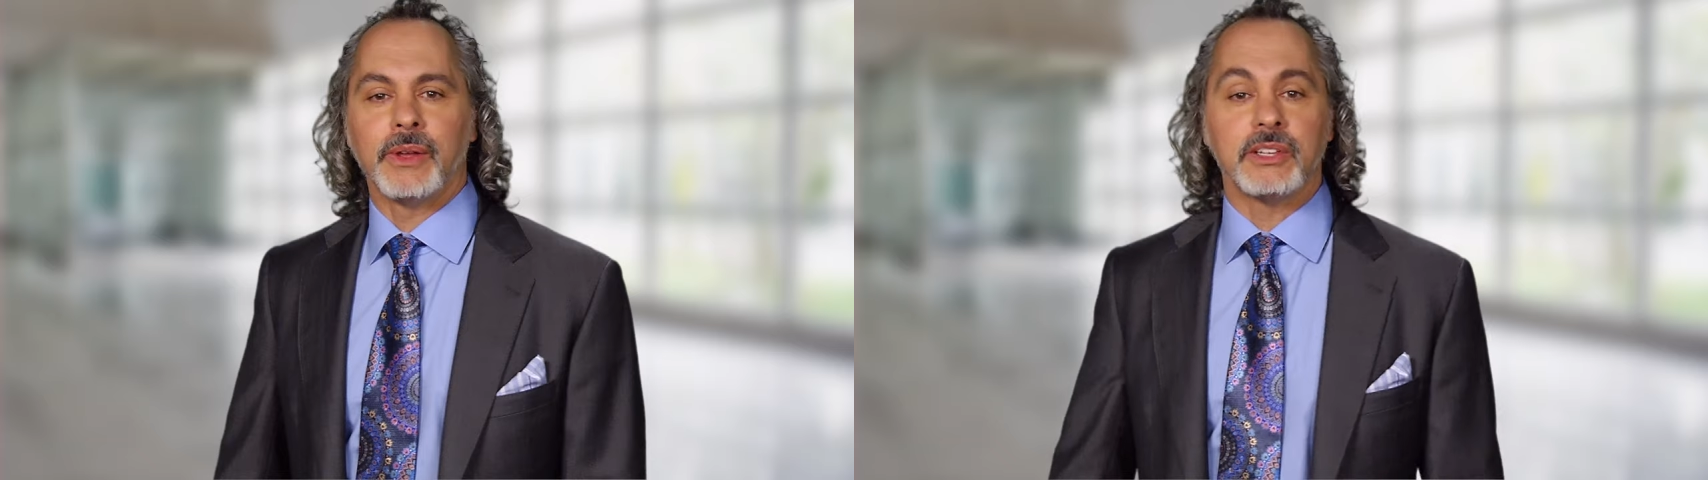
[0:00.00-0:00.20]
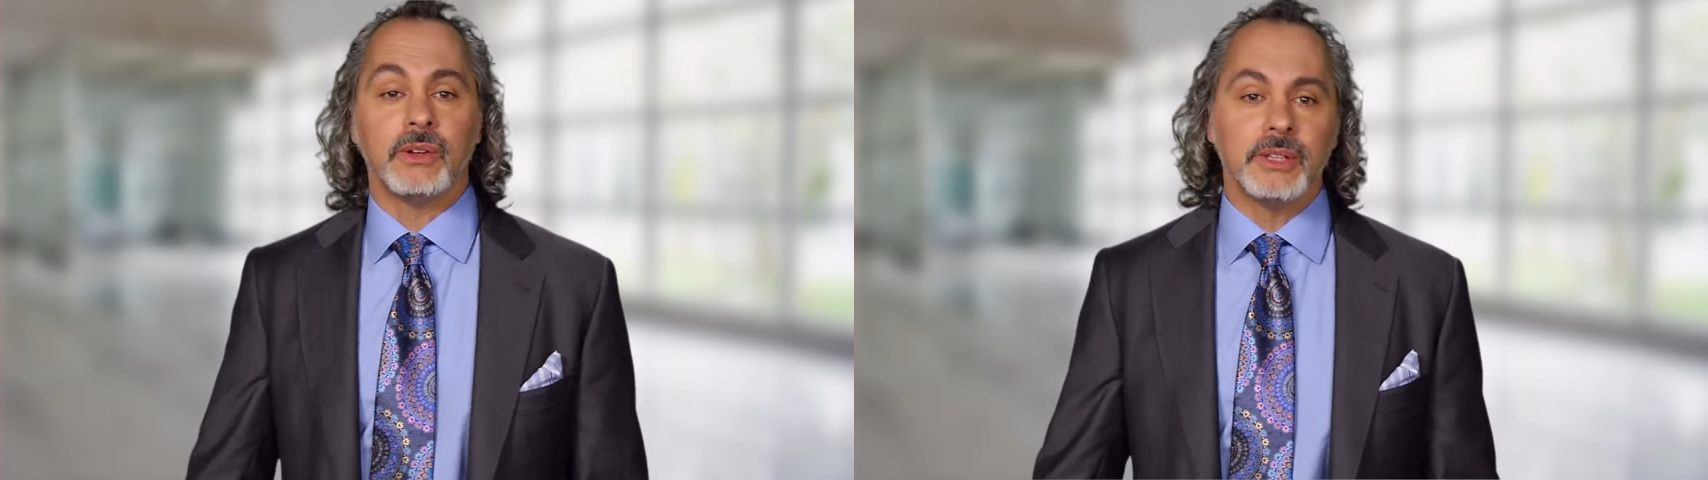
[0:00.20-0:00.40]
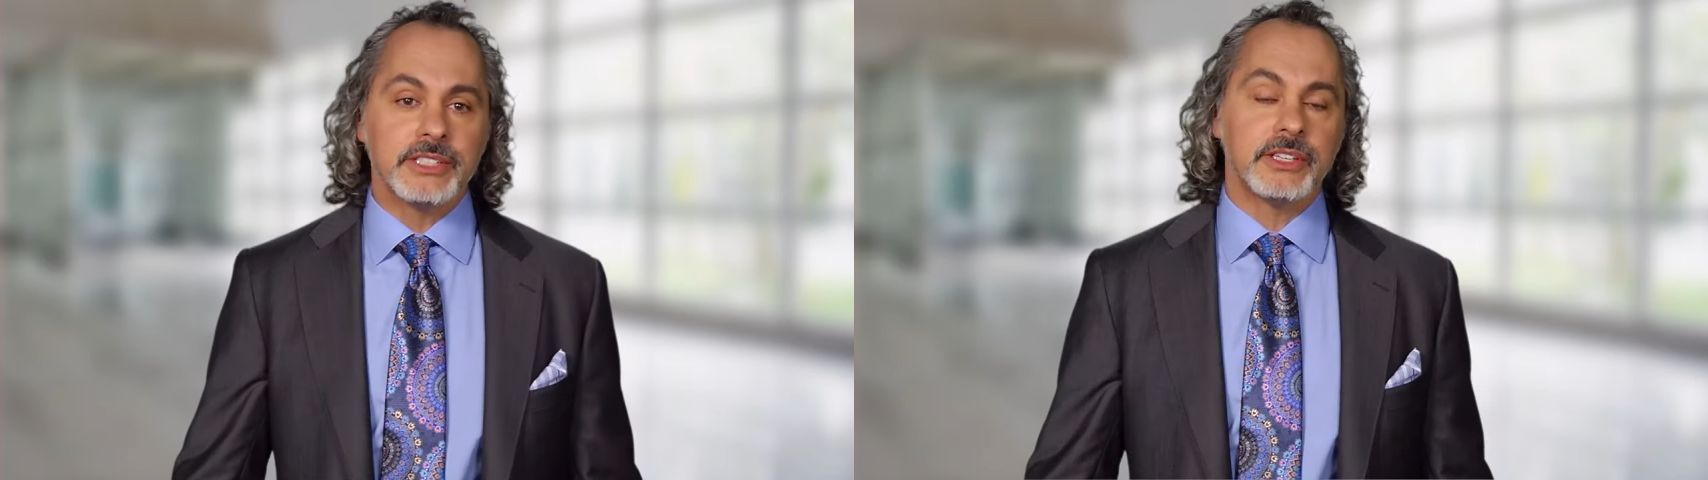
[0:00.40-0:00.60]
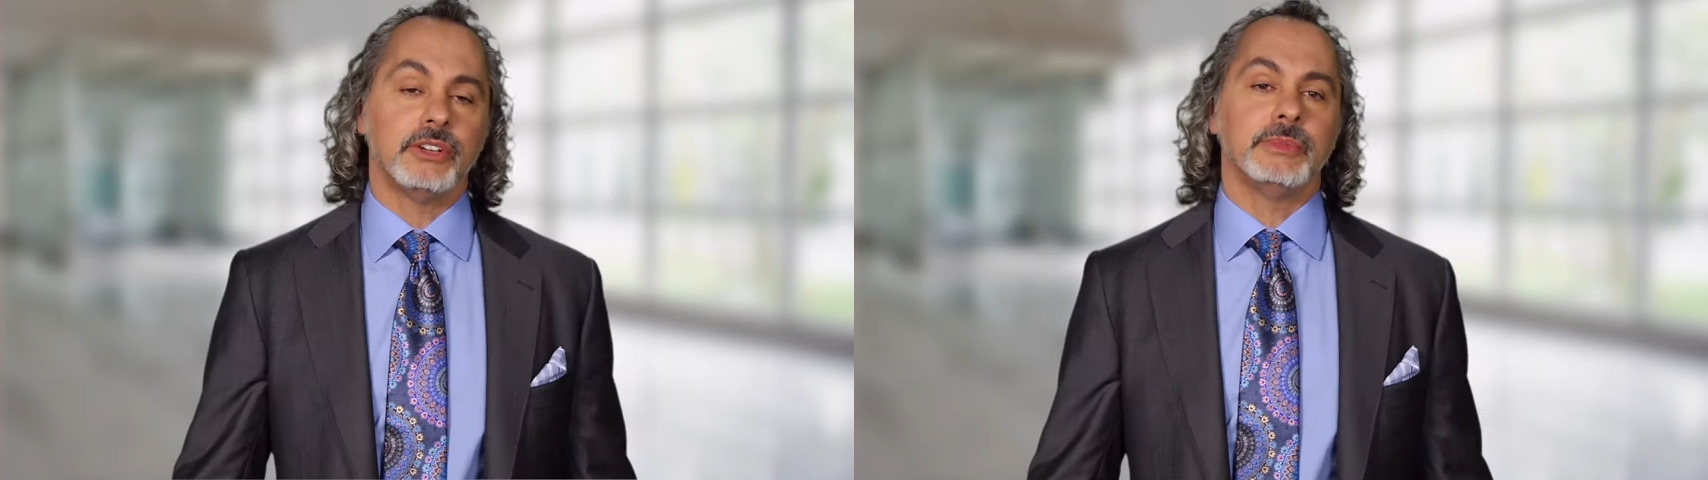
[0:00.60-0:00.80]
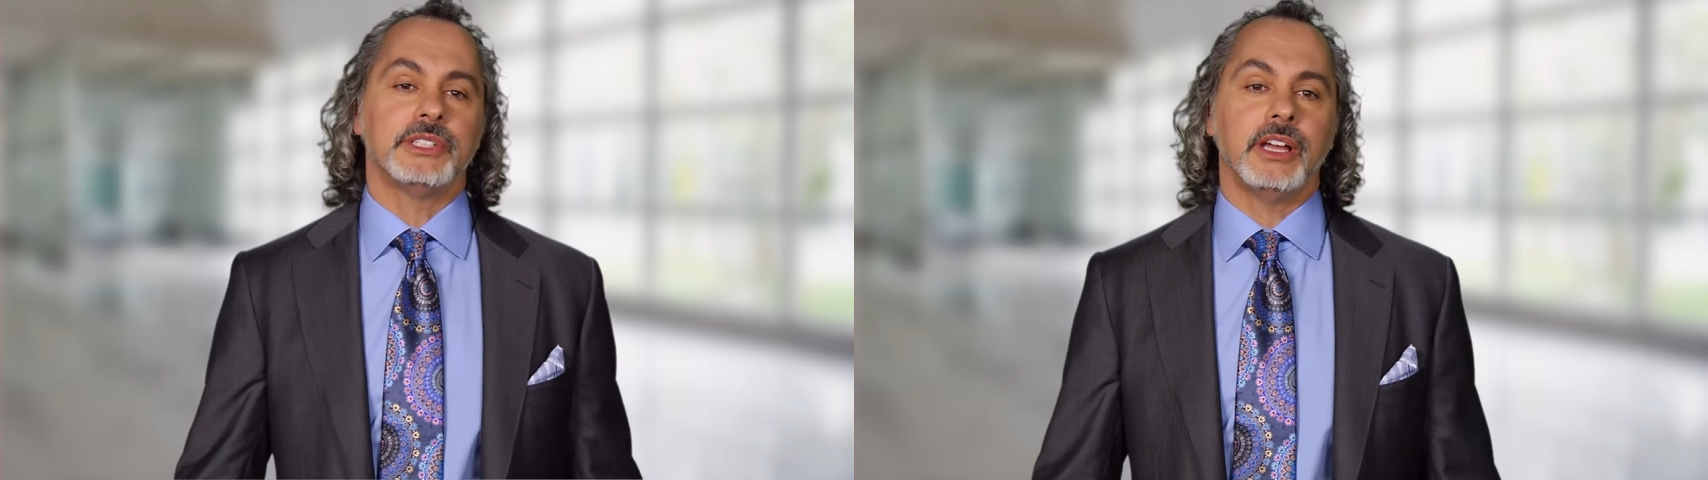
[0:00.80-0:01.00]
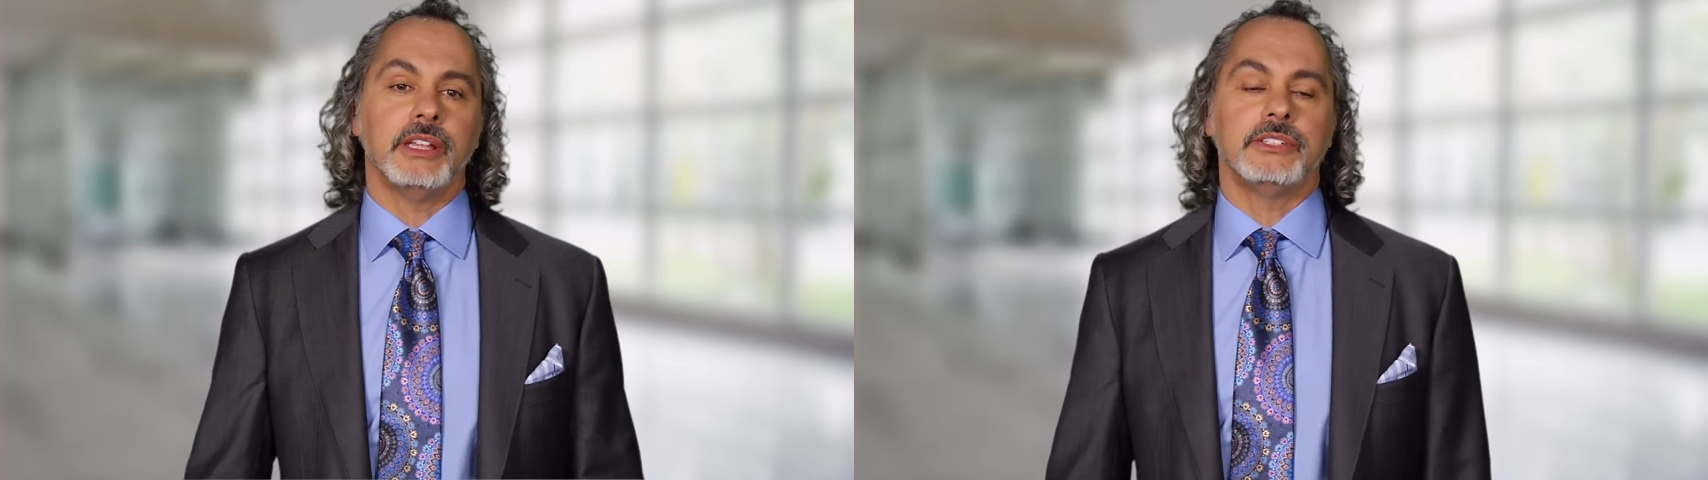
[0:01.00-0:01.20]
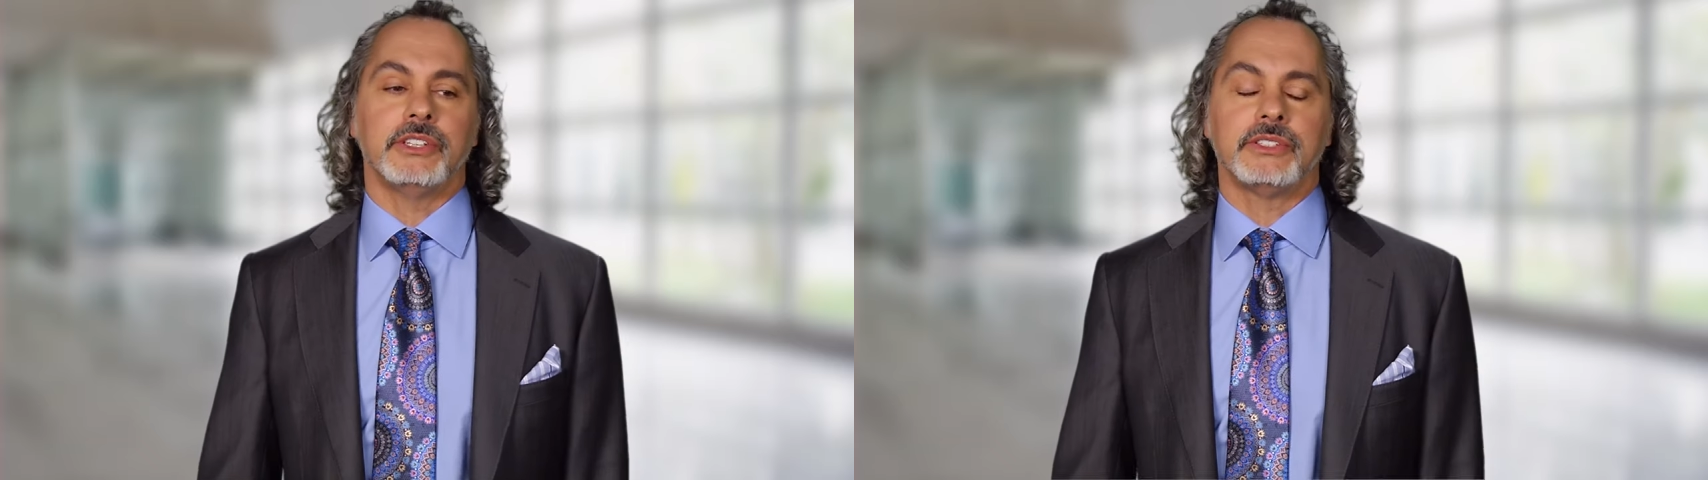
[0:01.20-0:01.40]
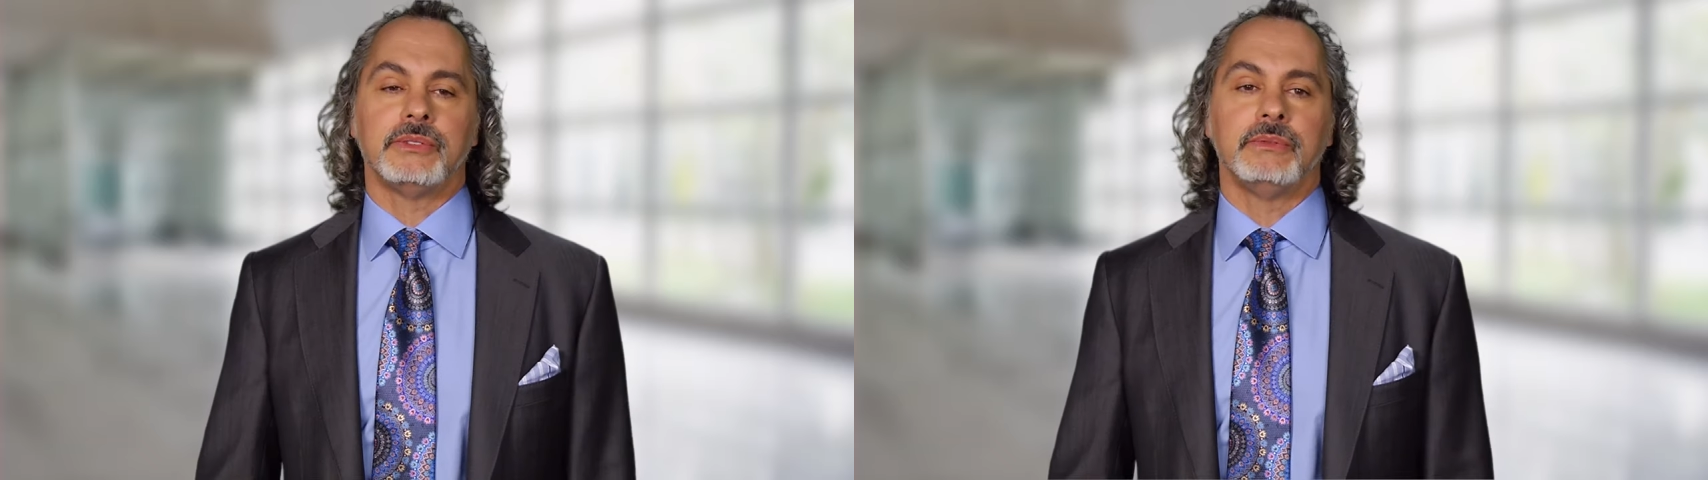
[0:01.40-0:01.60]
As a holistic
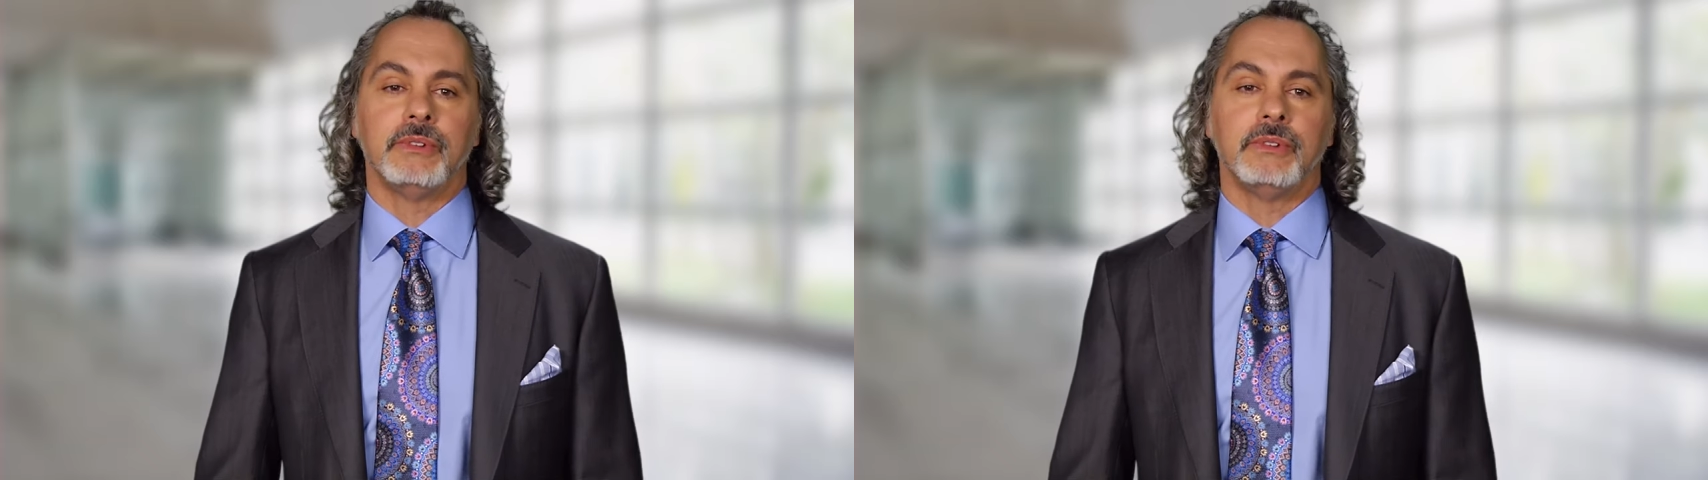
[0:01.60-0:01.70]
dermatologist,